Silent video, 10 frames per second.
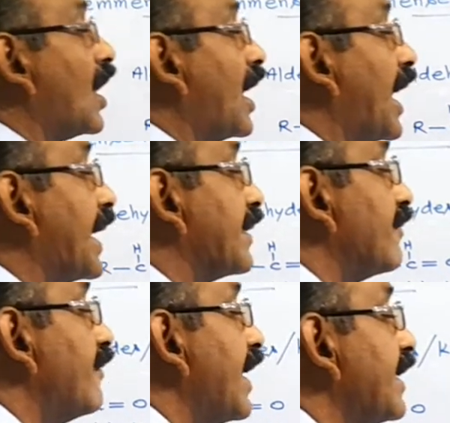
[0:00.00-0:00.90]

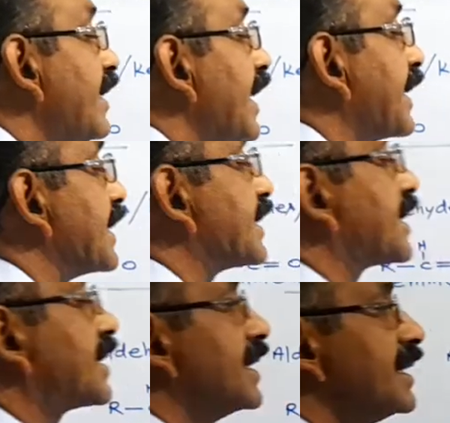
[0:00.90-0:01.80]
and when it is
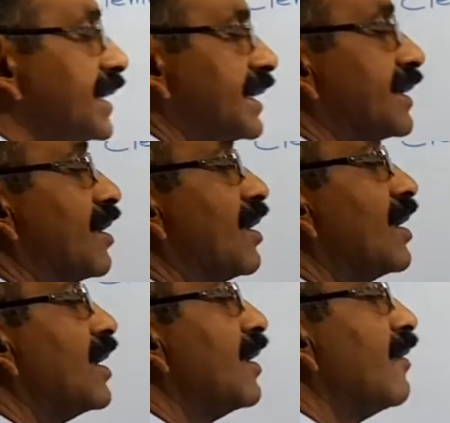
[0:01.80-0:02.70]
treated
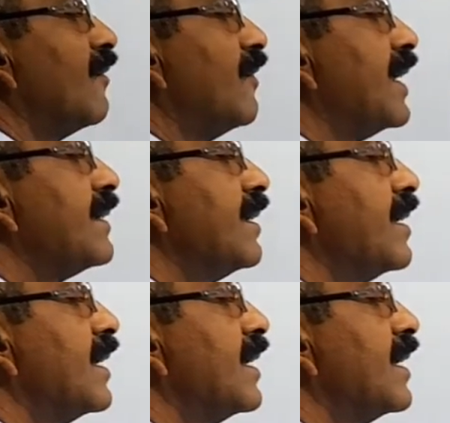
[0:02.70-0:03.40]
with